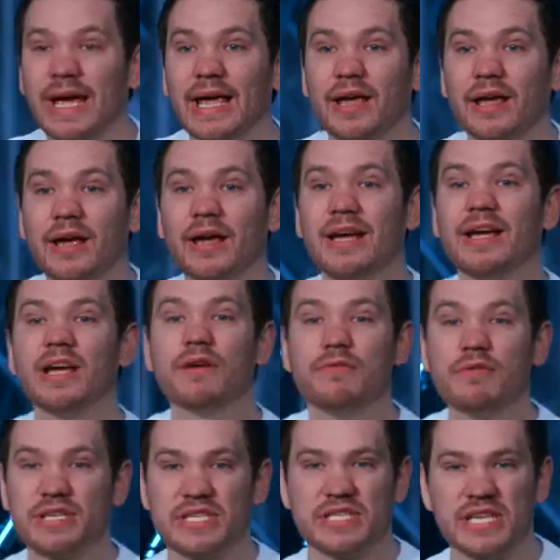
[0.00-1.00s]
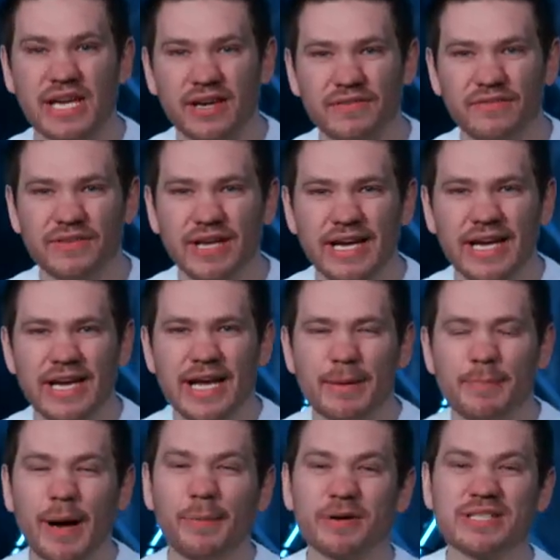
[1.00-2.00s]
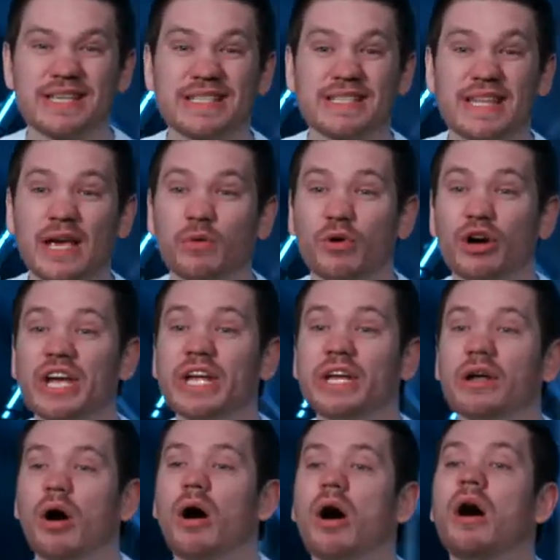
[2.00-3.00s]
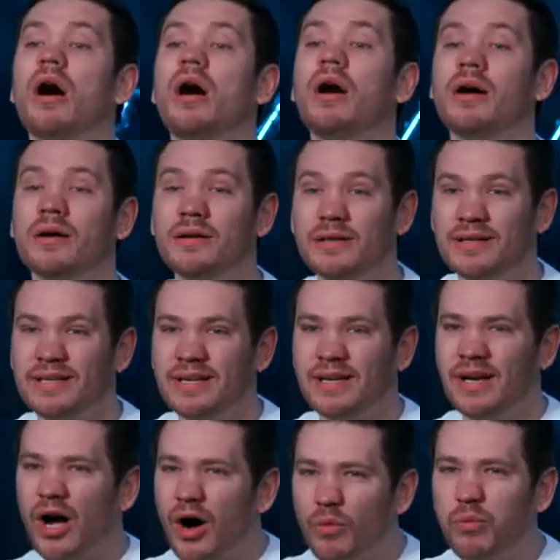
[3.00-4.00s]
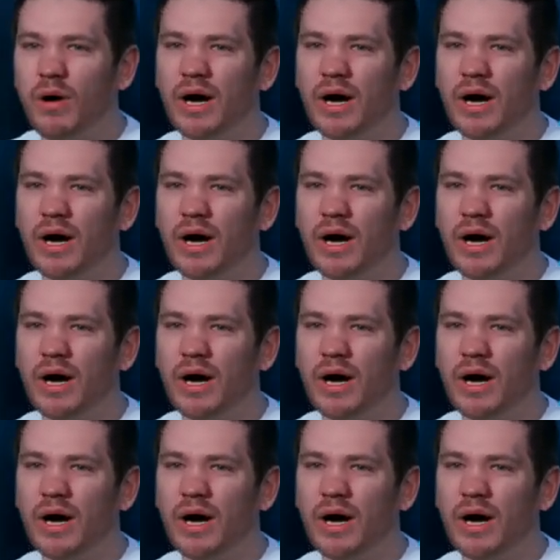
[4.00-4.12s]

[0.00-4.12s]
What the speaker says: they received. Bible says they were in awe of